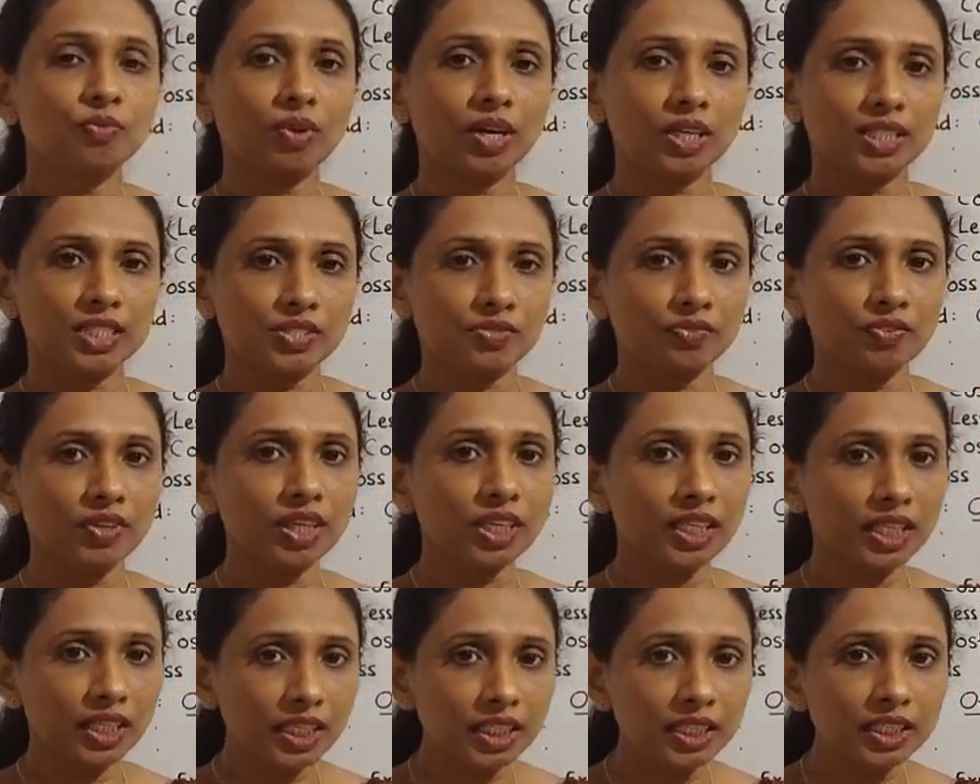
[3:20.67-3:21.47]
once we
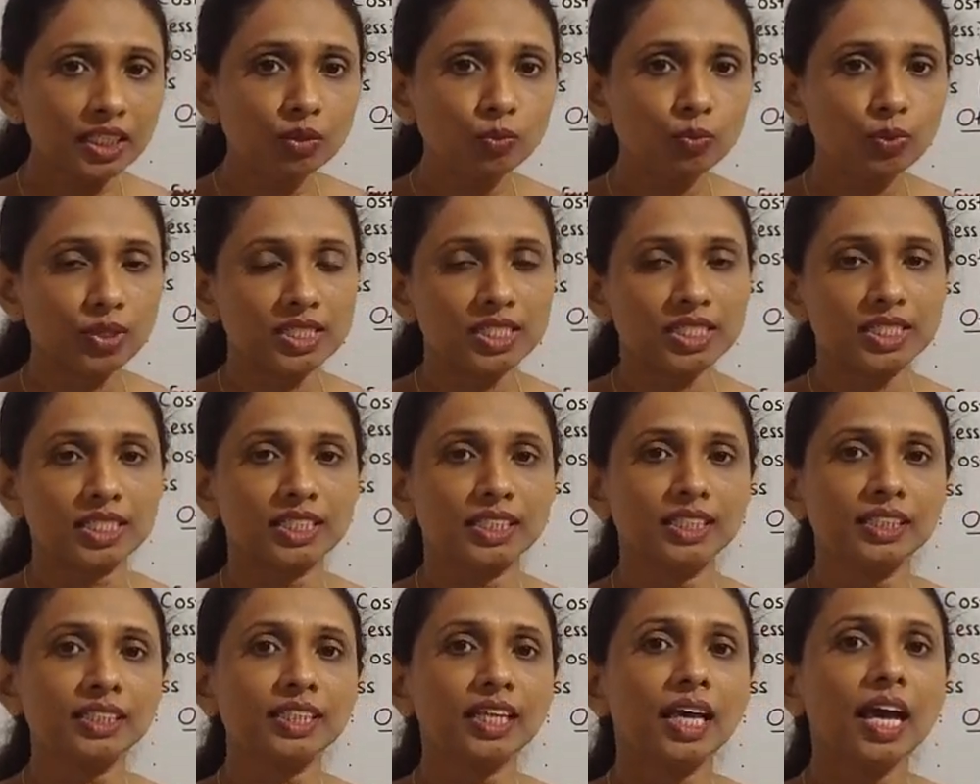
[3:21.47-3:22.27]
read the
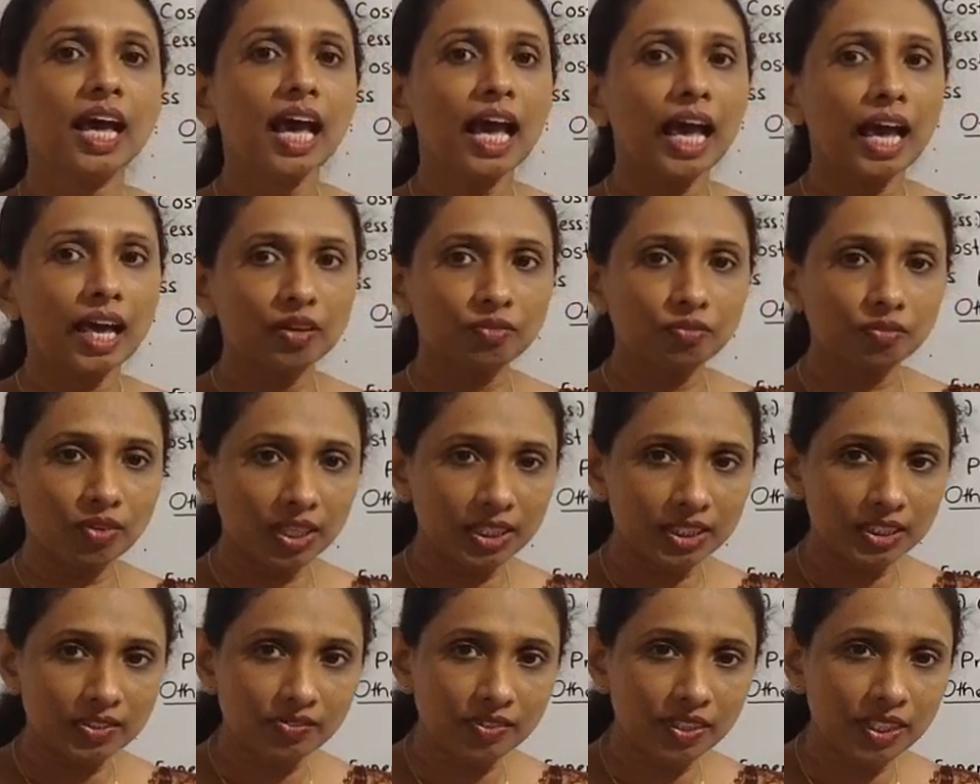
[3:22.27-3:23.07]
question and
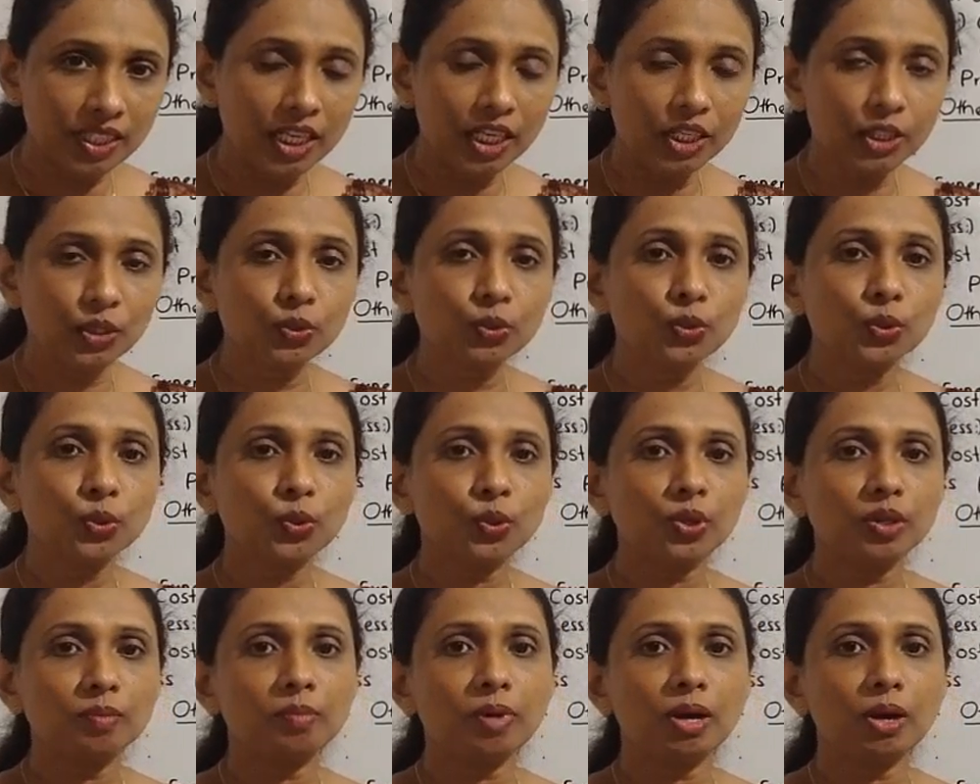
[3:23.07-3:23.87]
once we get to
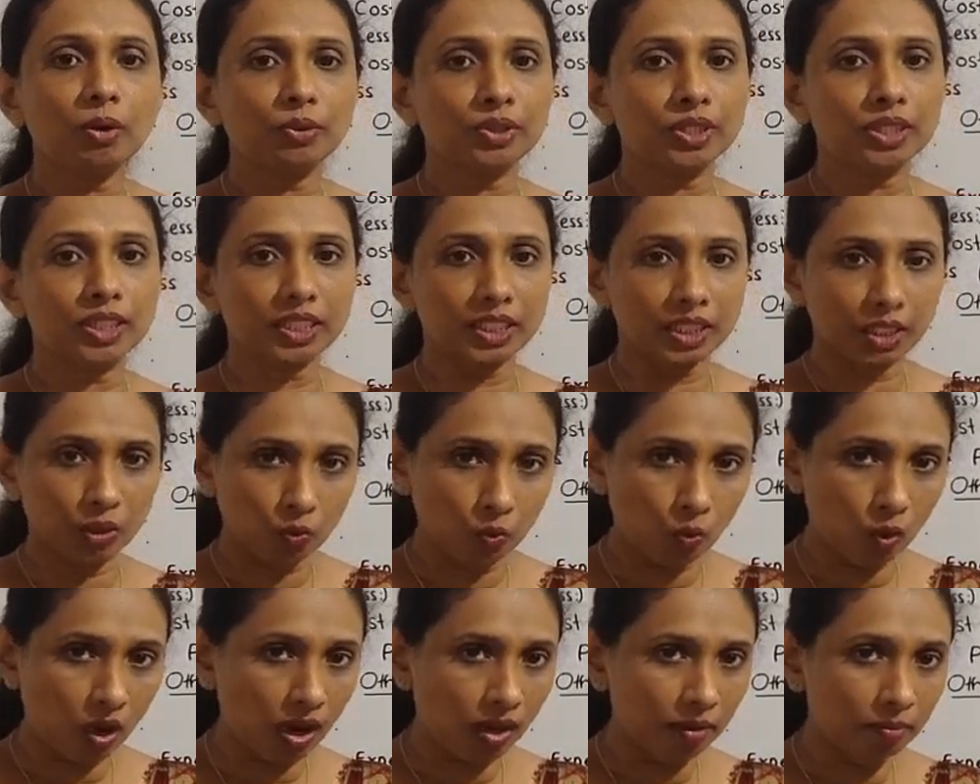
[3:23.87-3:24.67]
know about the
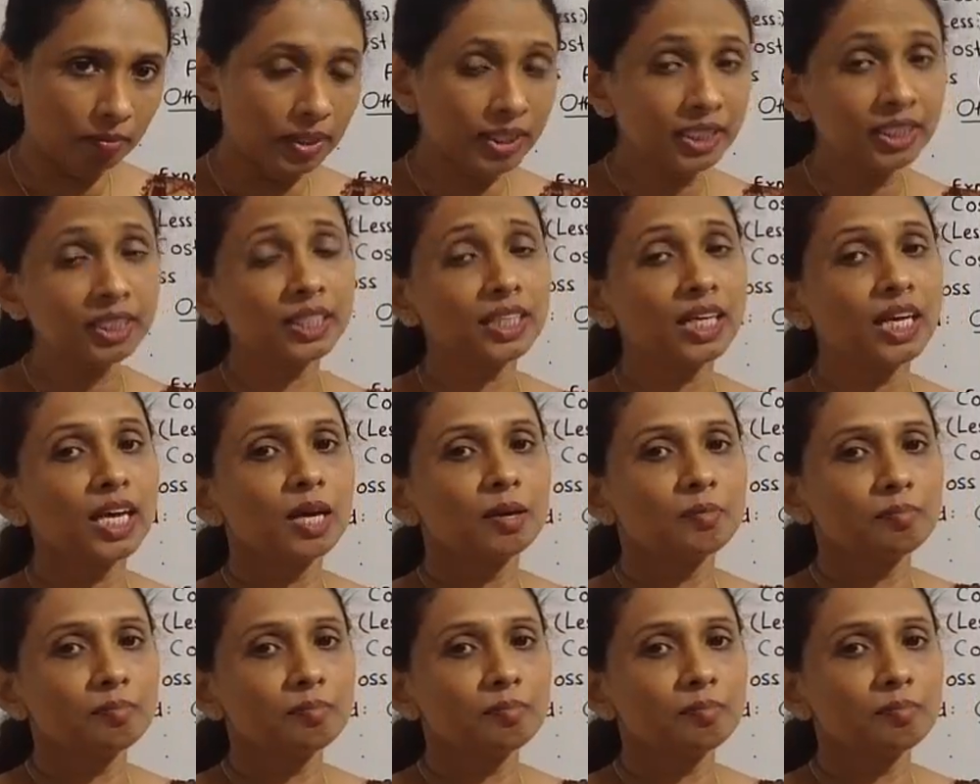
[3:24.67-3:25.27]
requirement,